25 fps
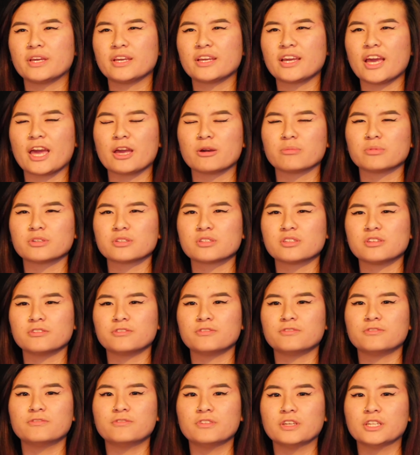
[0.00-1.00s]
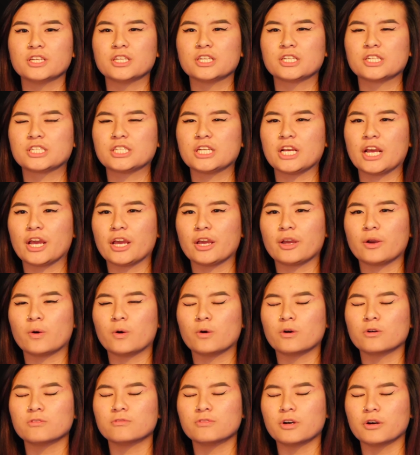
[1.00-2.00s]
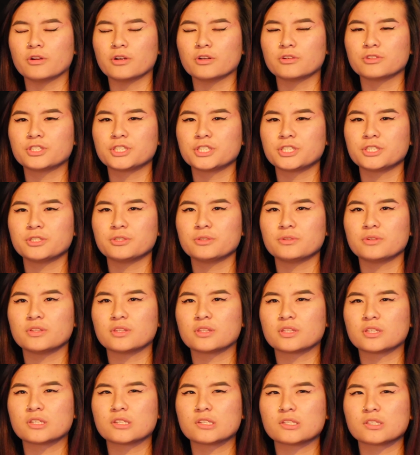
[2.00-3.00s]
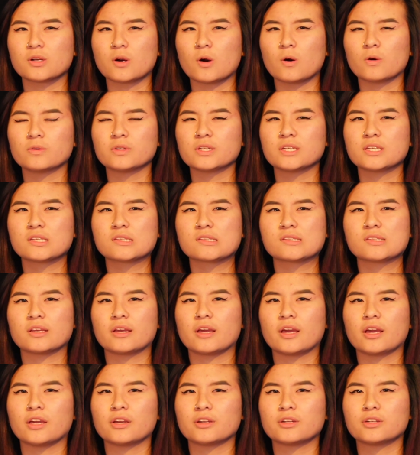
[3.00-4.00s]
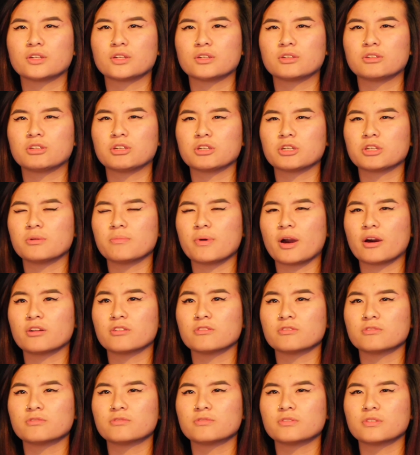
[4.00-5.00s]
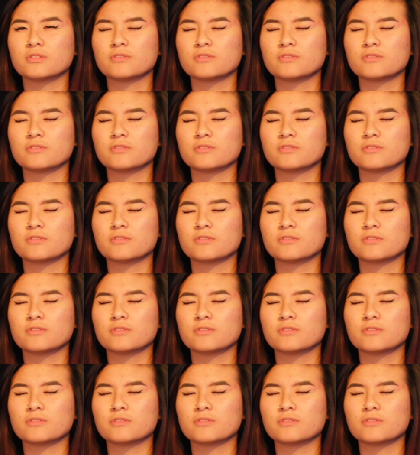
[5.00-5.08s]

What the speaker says: being able to finish a whole photo shoot. There's always a good amount of